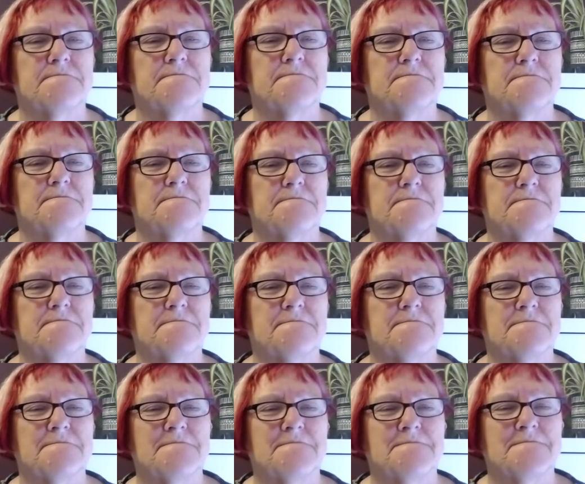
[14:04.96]

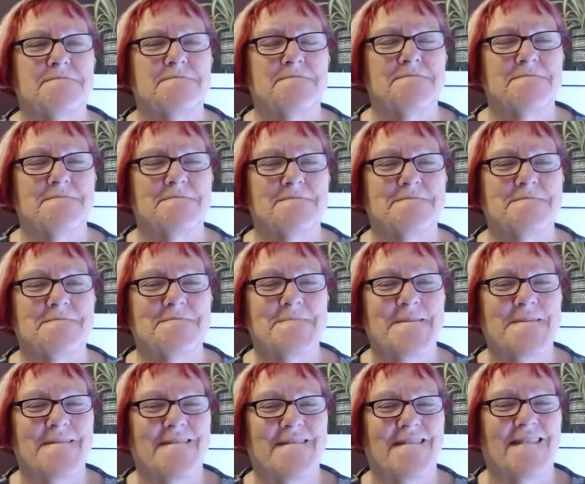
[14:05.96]

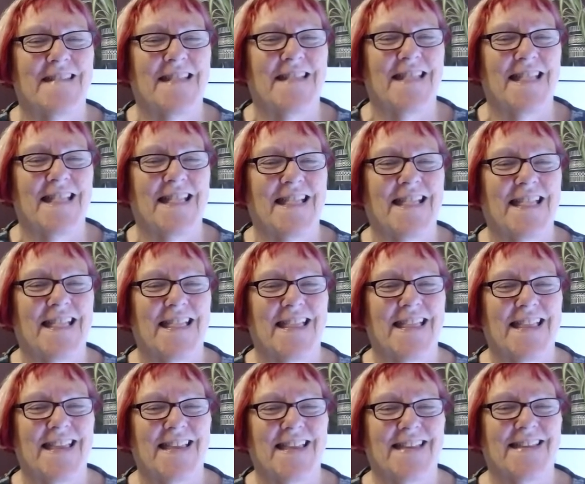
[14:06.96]

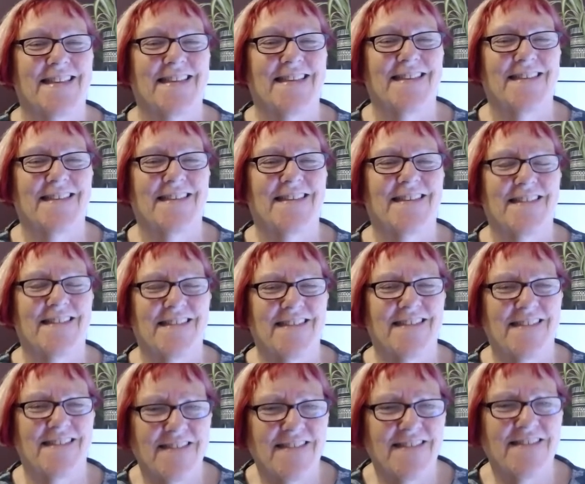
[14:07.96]

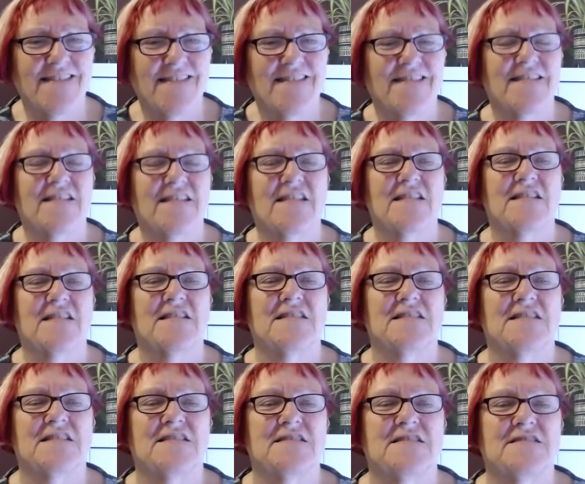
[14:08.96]
(silent)